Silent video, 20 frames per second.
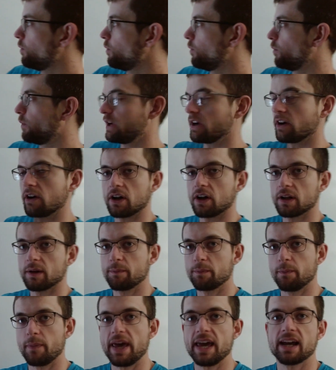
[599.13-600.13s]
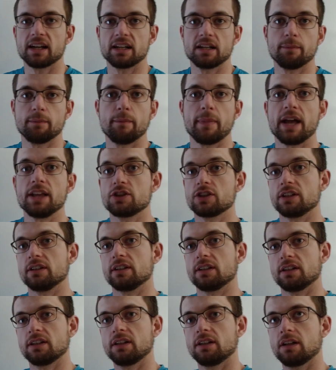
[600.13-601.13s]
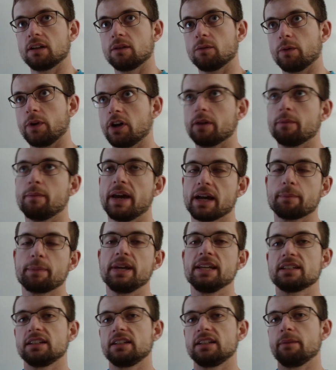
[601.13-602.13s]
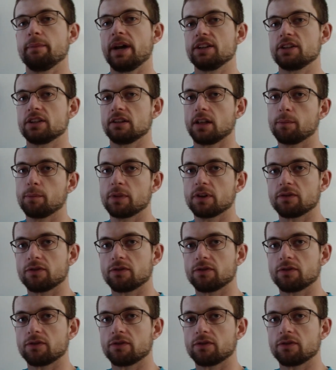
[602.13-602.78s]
we're going to make a piece of dimensioned lumber